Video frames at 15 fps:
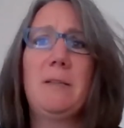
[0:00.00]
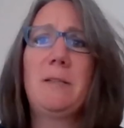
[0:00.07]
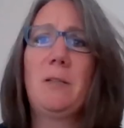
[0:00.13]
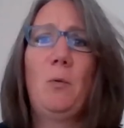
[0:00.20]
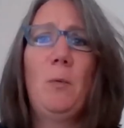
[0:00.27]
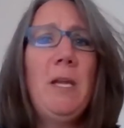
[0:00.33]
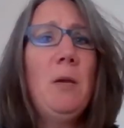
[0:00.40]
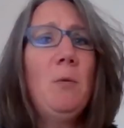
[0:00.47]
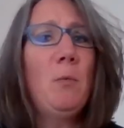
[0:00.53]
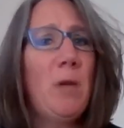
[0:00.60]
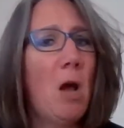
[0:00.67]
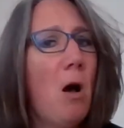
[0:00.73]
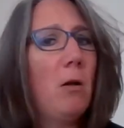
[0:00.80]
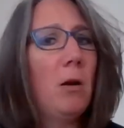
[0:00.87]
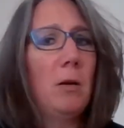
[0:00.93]
So we
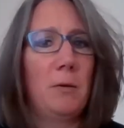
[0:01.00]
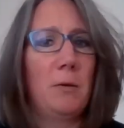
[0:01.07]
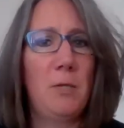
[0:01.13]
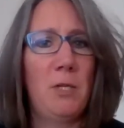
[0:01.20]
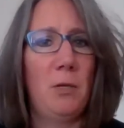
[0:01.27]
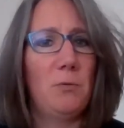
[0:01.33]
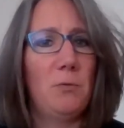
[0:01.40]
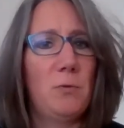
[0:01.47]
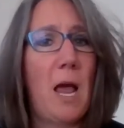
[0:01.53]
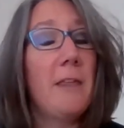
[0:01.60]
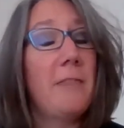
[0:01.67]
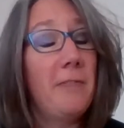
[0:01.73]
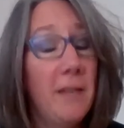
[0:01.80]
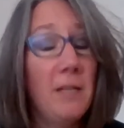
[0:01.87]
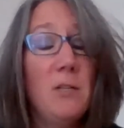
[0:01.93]
all are, I
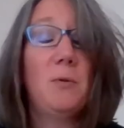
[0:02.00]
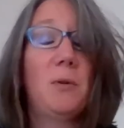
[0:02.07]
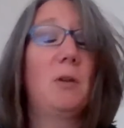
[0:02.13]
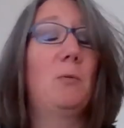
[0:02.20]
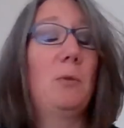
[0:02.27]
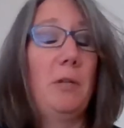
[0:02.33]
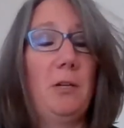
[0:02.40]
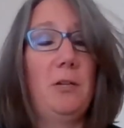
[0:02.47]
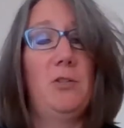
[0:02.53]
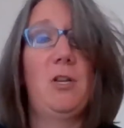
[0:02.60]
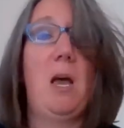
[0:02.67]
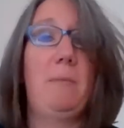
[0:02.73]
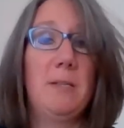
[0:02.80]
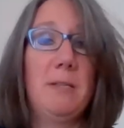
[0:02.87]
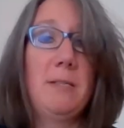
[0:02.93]
think, doing a really good
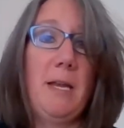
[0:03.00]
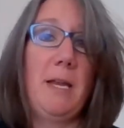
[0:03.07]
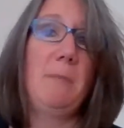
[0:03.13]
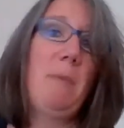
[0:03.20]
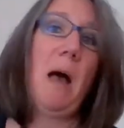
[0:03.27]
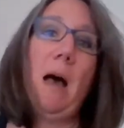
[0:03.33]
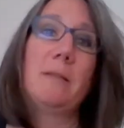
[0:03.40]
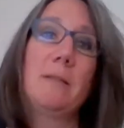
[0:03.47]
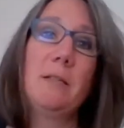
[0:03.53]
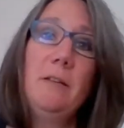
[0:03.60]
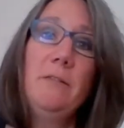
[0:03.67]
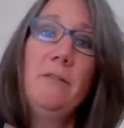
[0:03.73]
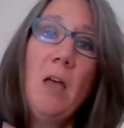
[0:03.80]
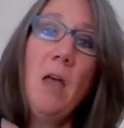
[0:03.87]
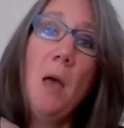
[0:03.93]
job of staying
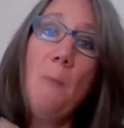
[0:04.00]
positive,